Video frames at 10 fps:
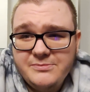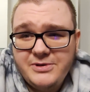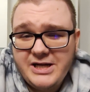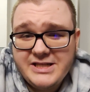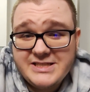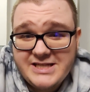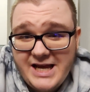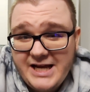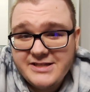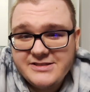But I didn't
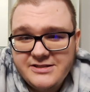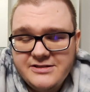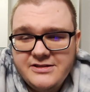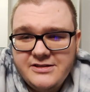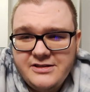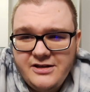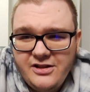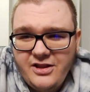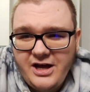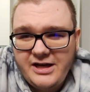text
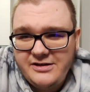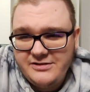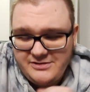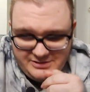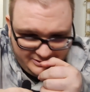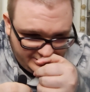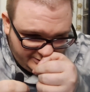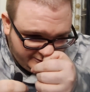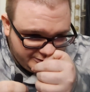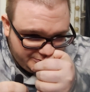a lot
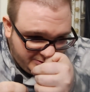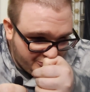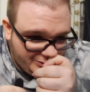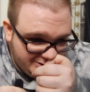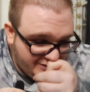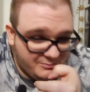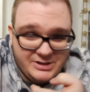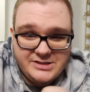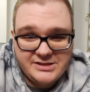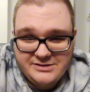to people because
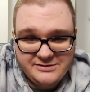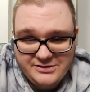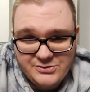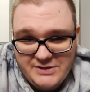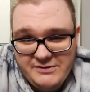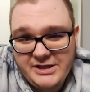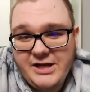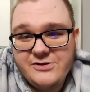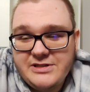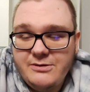everybody did use everything
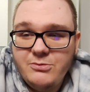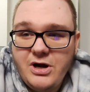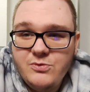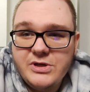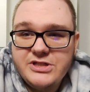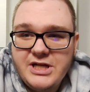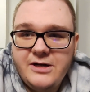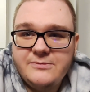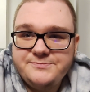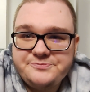else. And I remember I reached
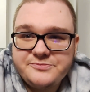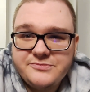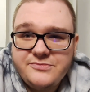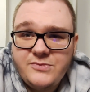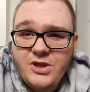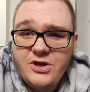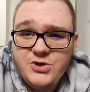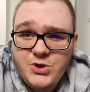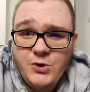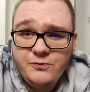out
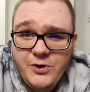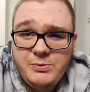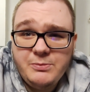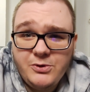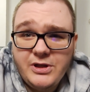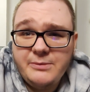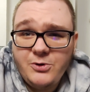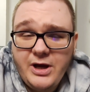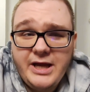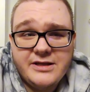to a few people, let
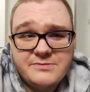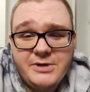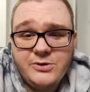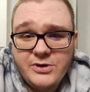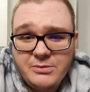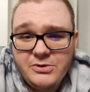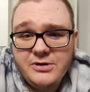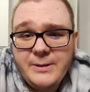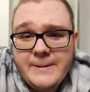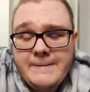them know, hey, this is my new
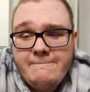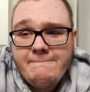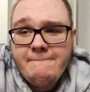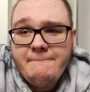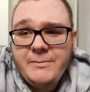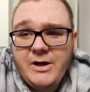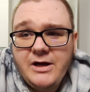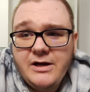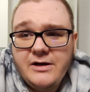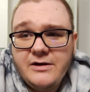number.
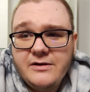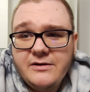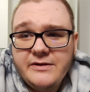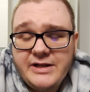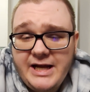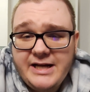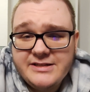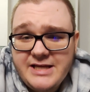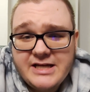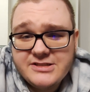And then I had
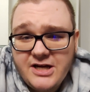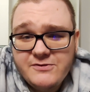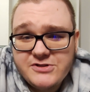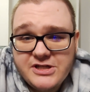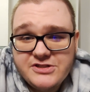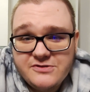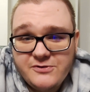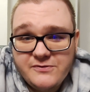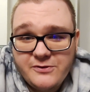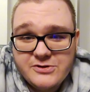a text conversation
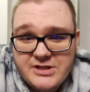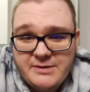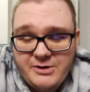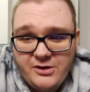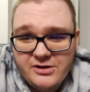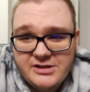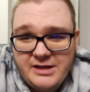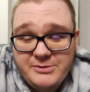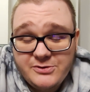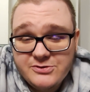for the first time in a long
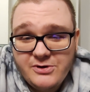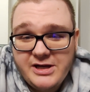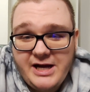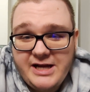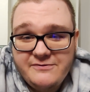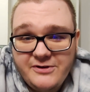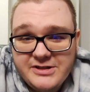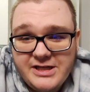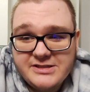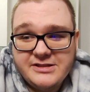time. And it was great. I had
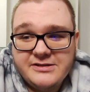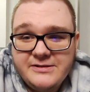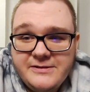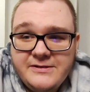fun texting.